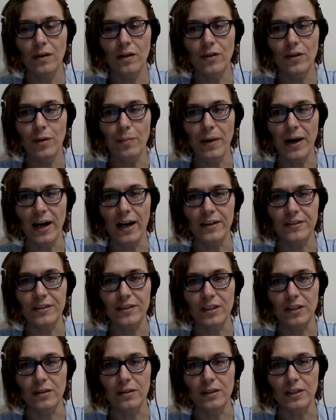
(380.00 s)
the past in
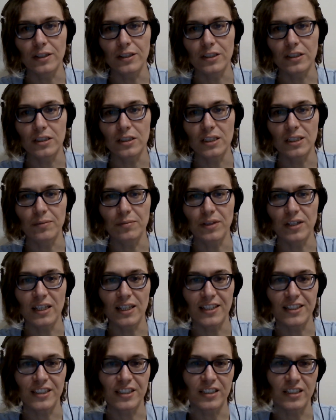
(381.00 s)
our relationship that
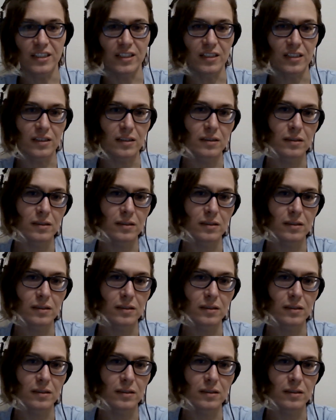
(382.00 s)
I didn't